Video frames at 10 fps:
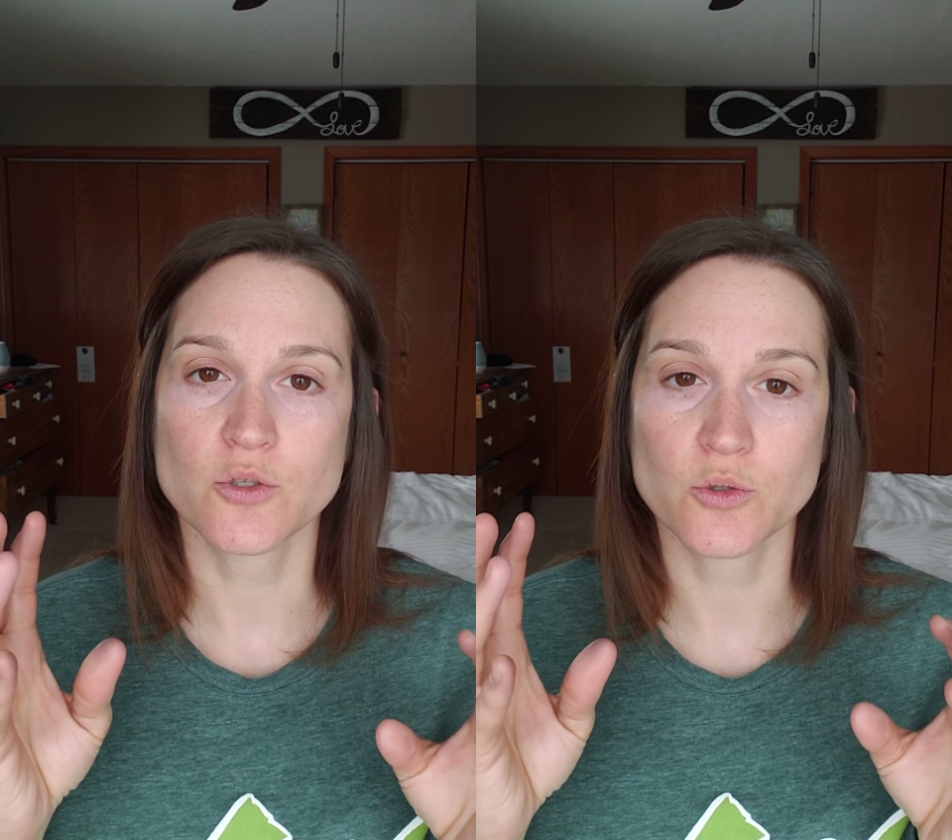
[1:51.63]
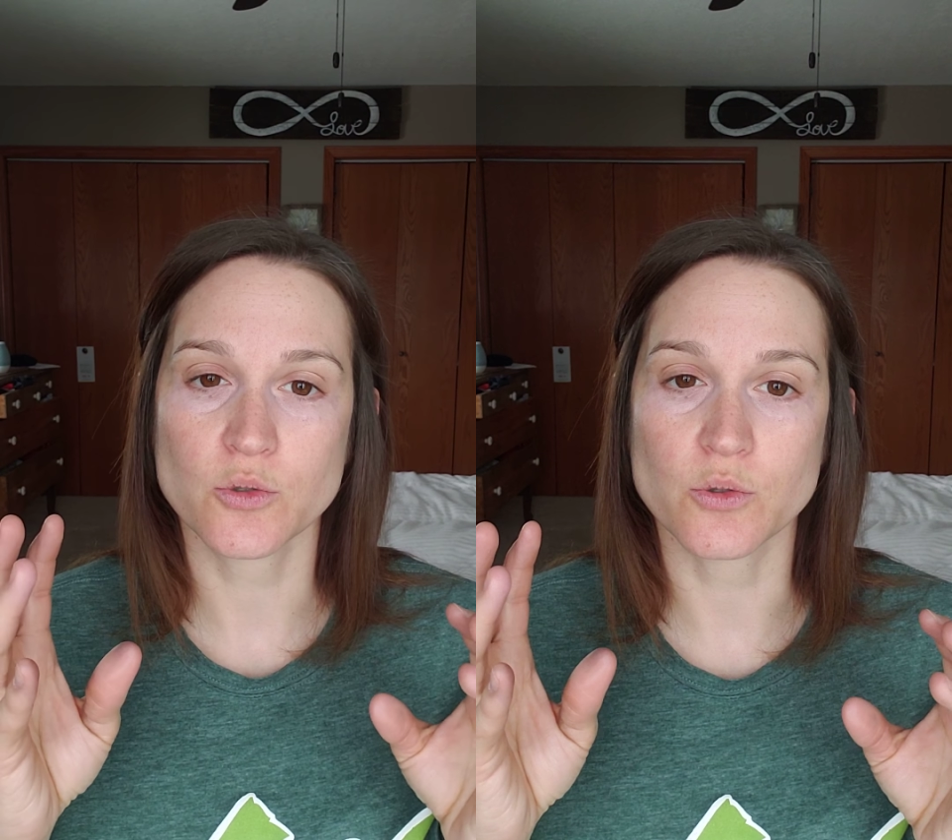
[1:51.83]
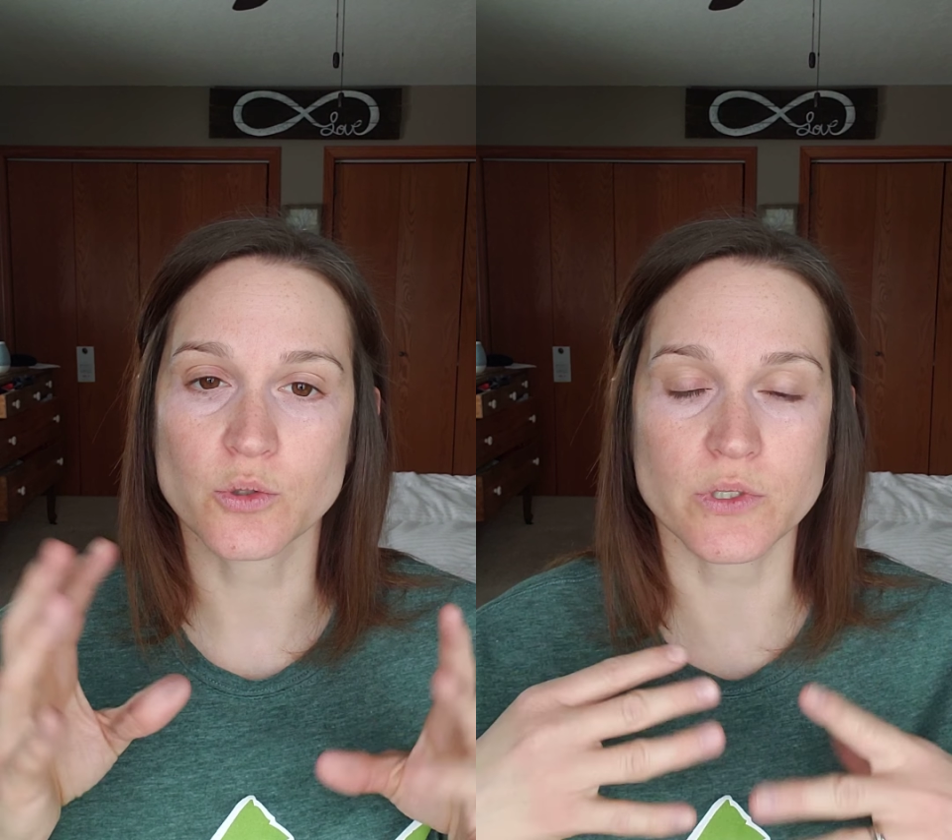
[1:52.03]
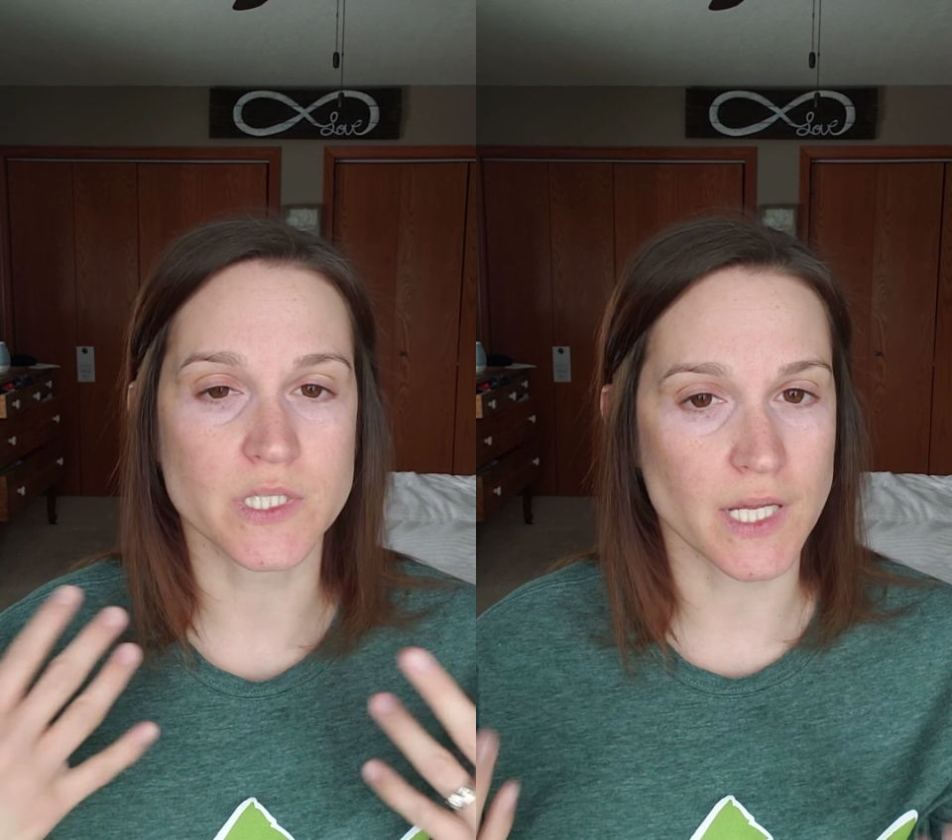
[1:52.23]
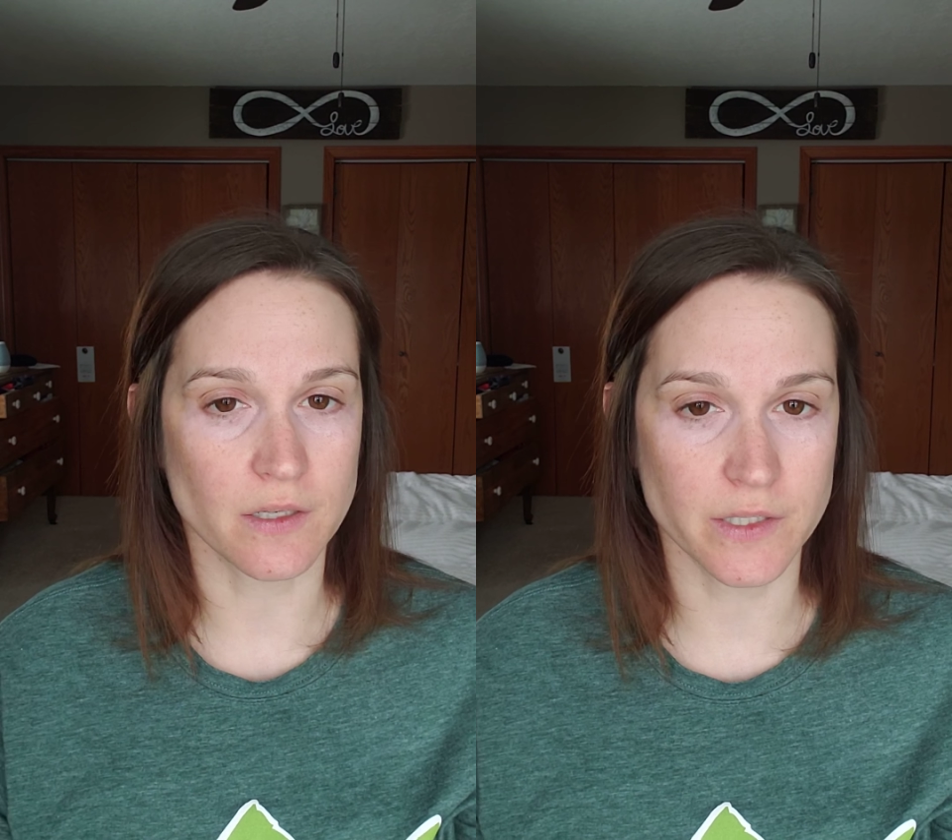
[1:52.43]
to
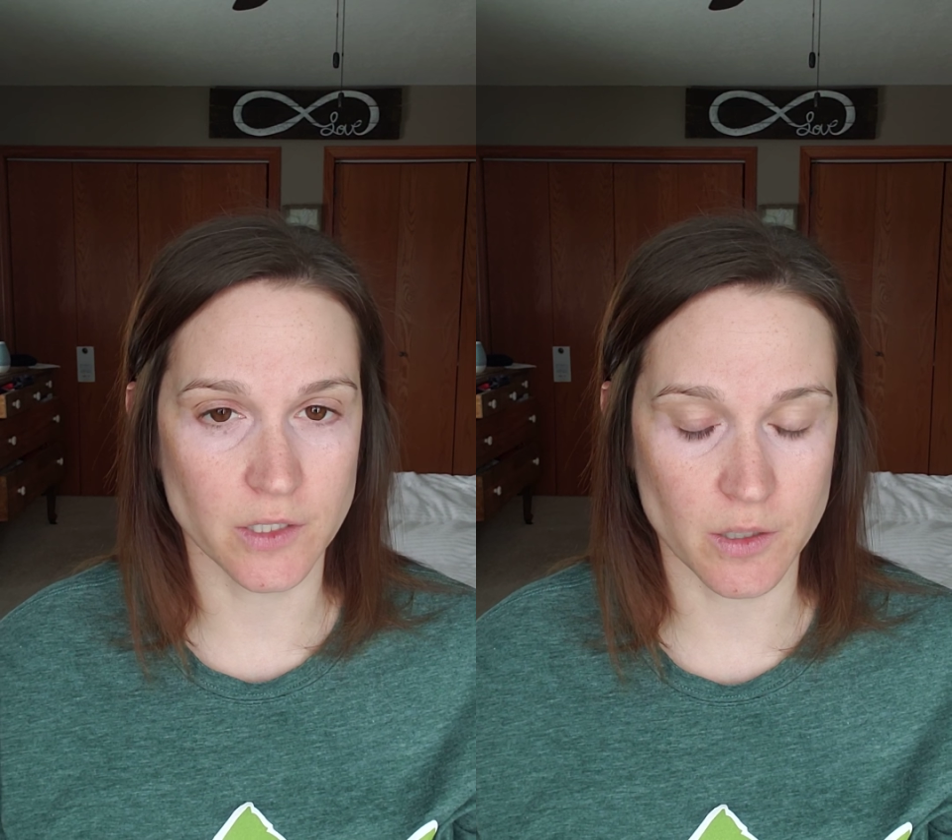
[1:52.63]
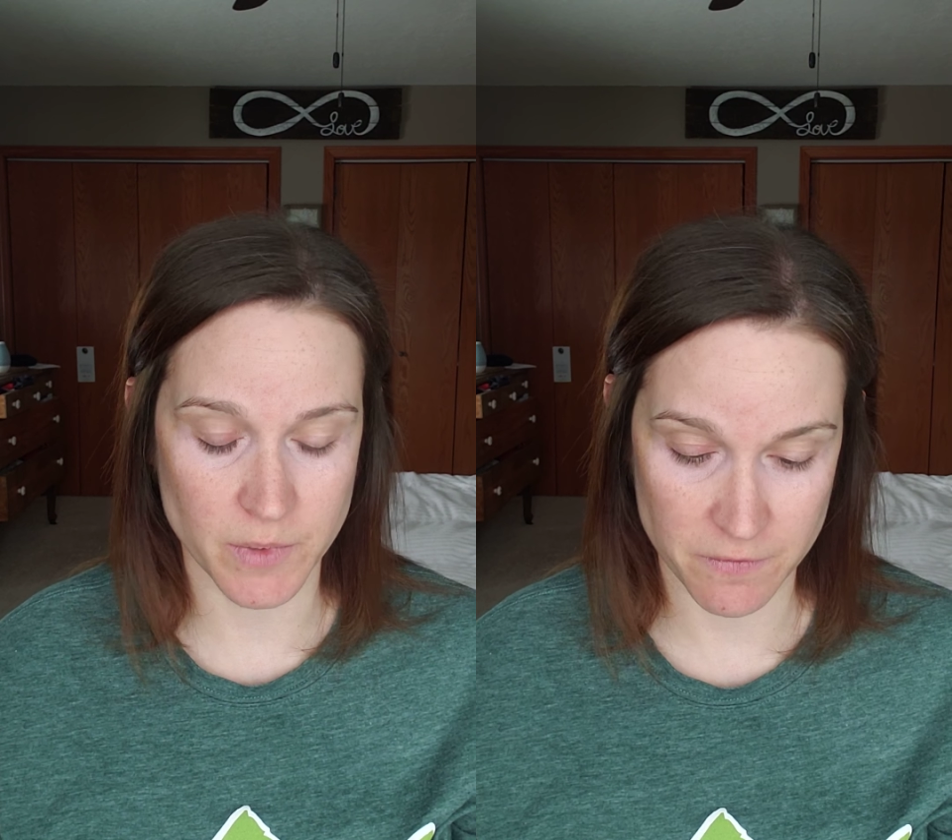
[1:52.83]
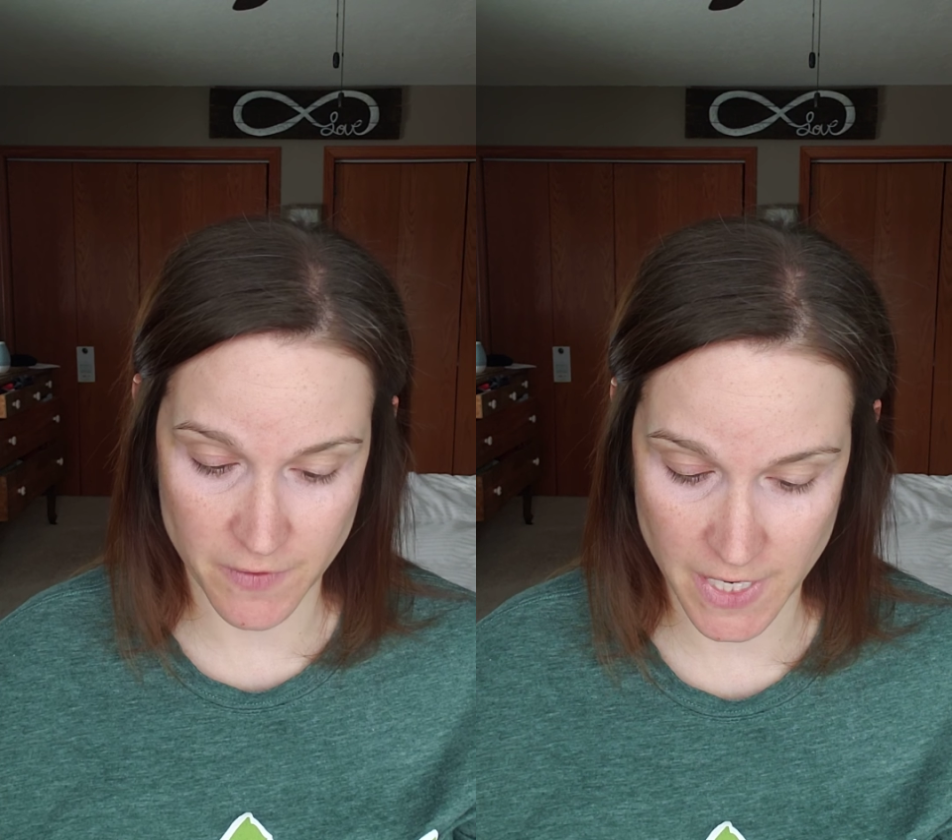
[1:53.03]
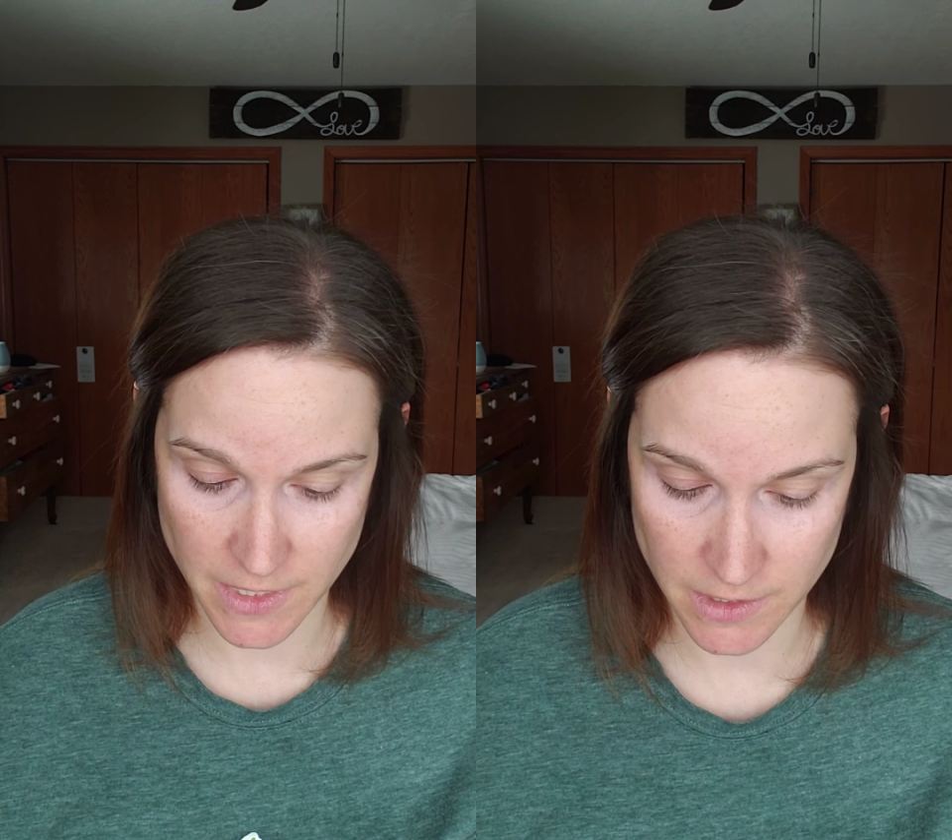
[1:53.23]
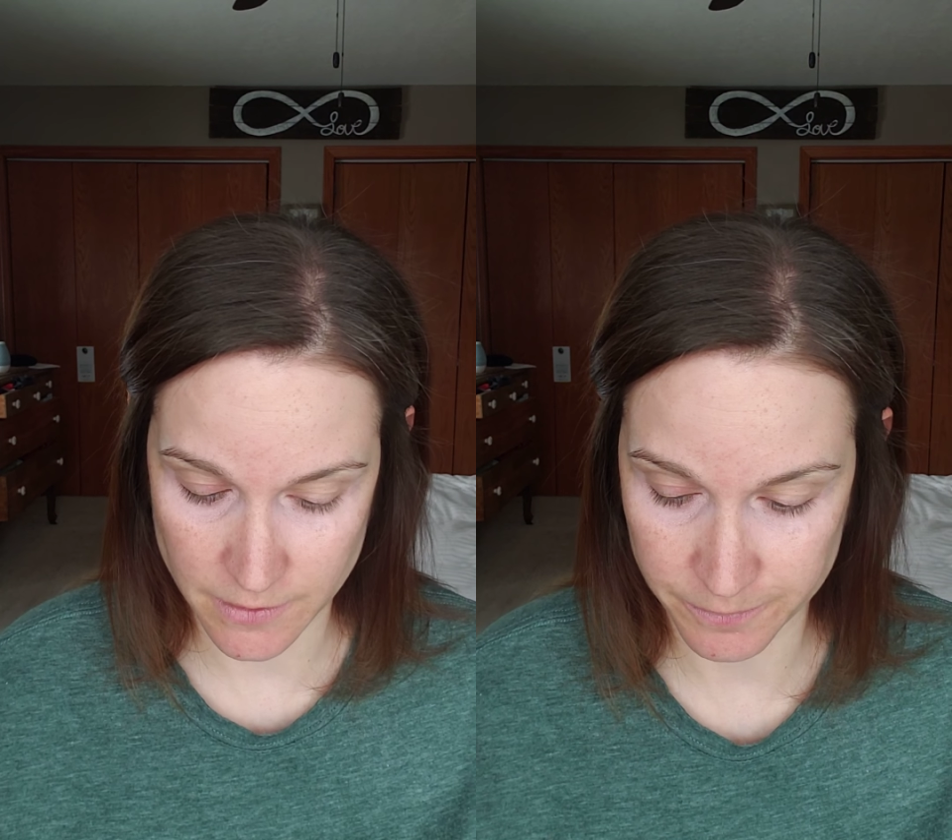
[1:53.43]
settle in on my
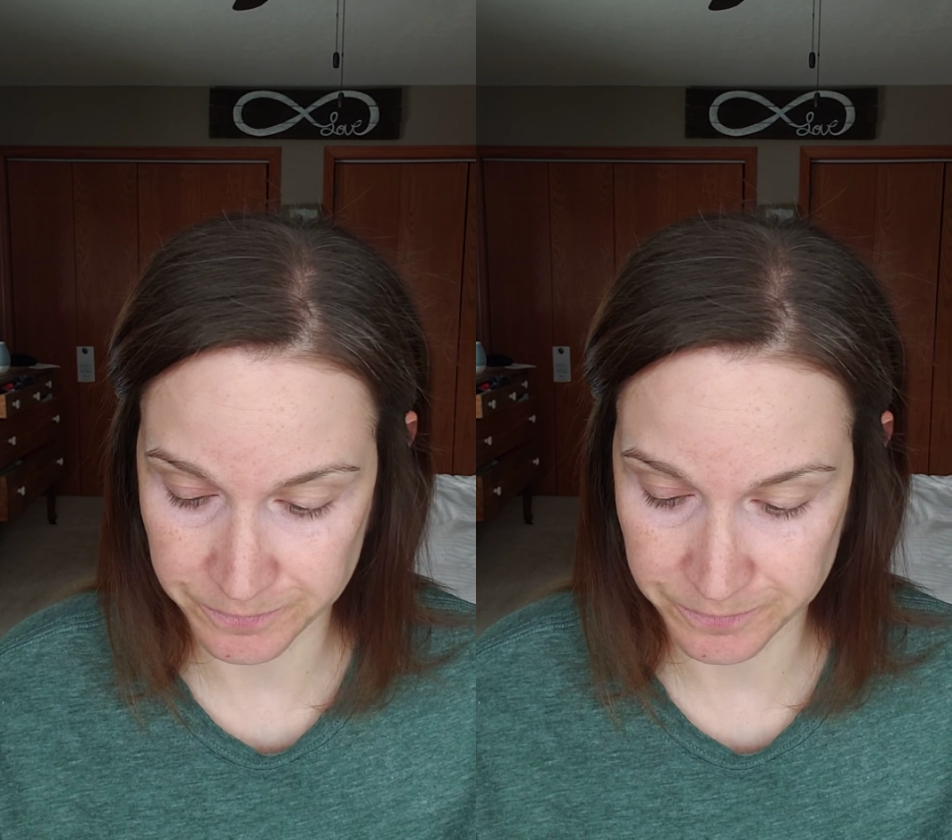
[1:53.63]
face.